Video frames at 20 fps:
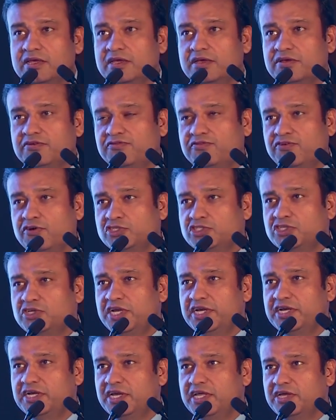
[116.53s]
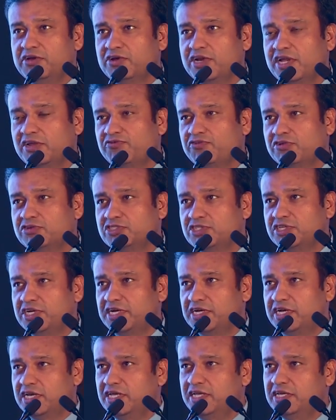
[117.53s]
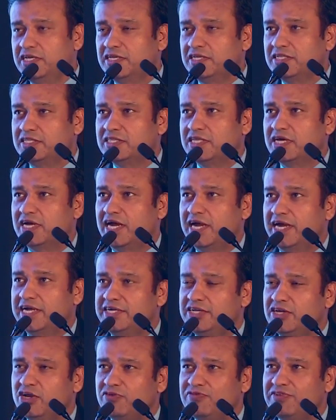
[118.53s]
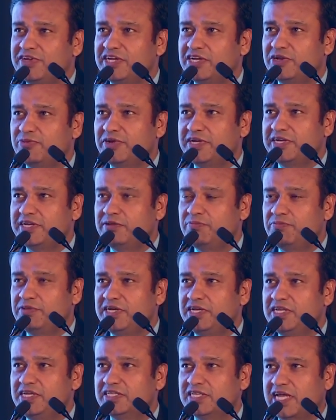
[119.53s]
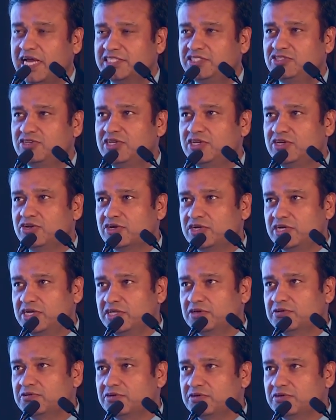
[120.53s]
Fortunately or unfortunately, the idea of incremental PD is actually not new.